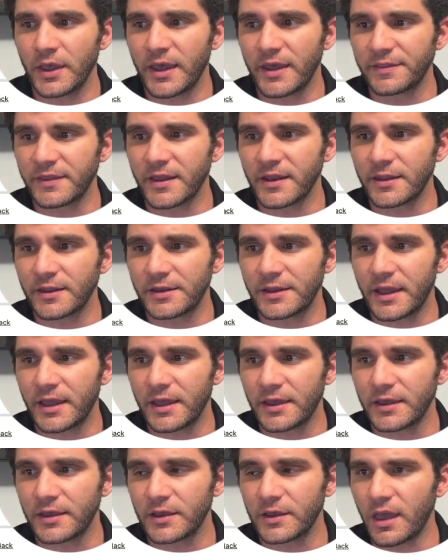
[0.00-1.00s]
at the end of the
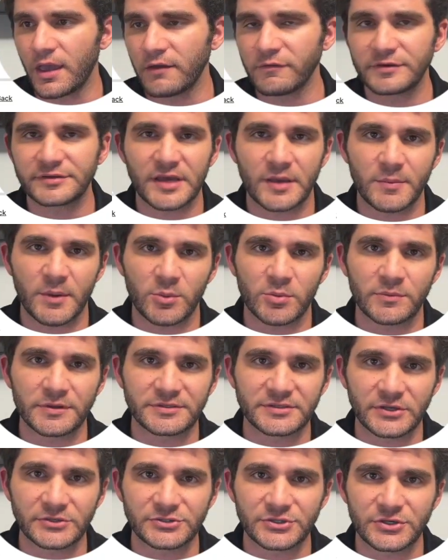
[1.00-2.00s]
day, every time Airbnb
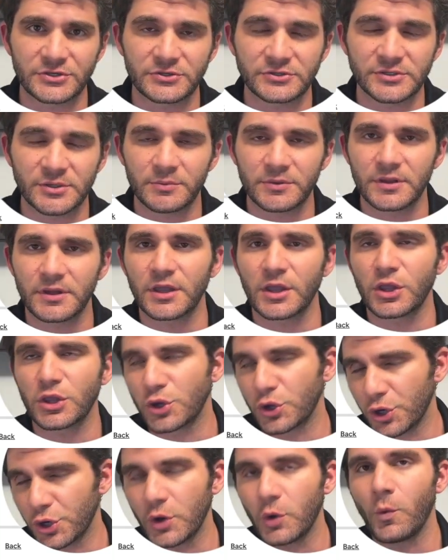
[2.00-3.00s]
tells you to do something,
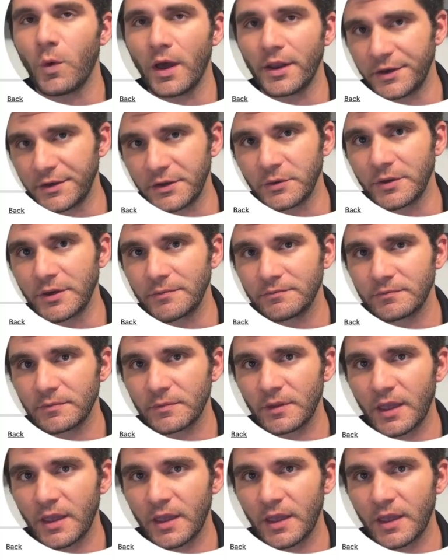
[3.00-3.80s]
you're gonna wanna do it.